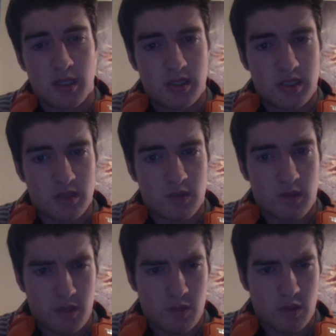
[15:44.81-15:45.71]
just
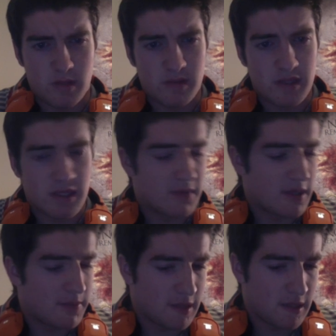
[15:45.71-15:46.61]
what you want, really, in my
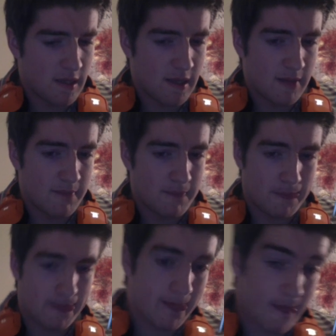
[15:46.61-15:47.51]
opinion. Um,
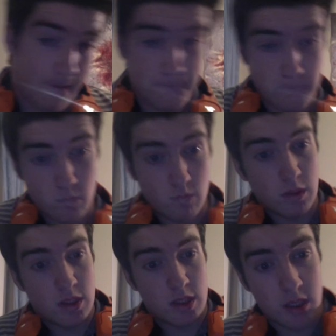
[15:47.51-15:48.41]

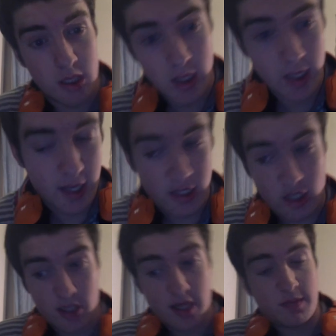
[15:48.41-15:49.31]
which it
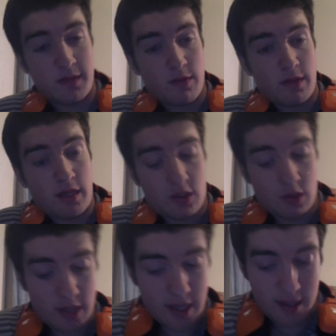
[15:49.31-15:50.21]
turned out to be a really
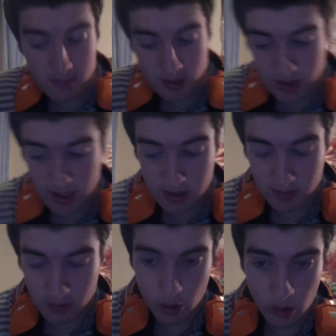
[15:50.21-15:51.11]
cool game. There's like some
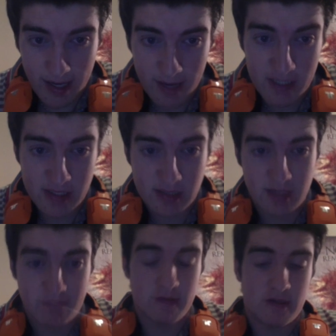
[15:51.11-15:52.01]
cool enemies,
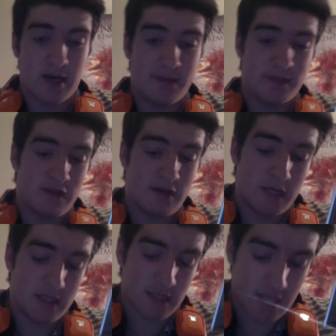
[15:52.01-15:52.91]
different types of
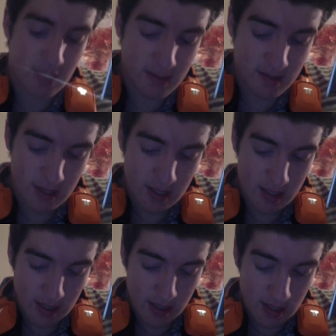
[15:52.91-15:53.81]
enemies, and
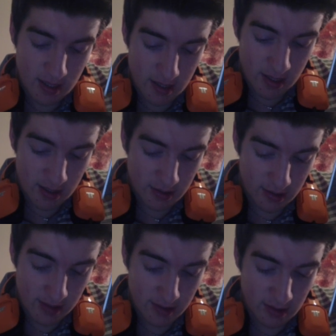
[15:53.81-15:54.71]
uh, I turned
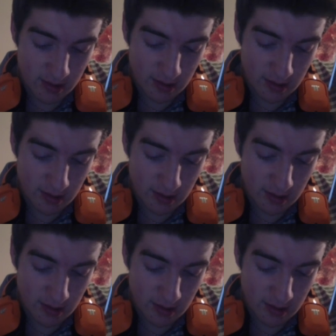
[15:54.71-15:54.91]
out to